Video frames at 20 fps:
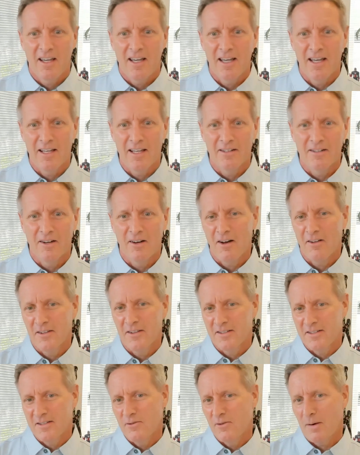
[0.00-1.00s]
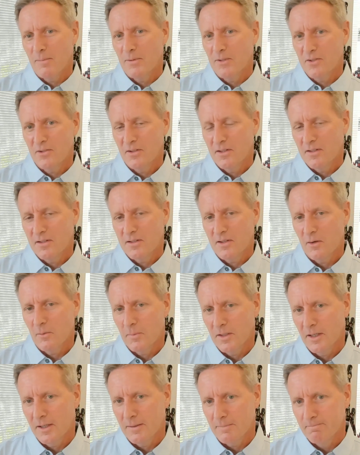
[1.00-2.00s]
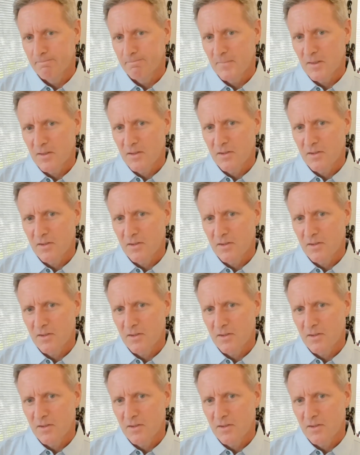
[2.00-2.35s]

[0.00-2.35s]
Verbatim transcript: and all these new opportunities open up.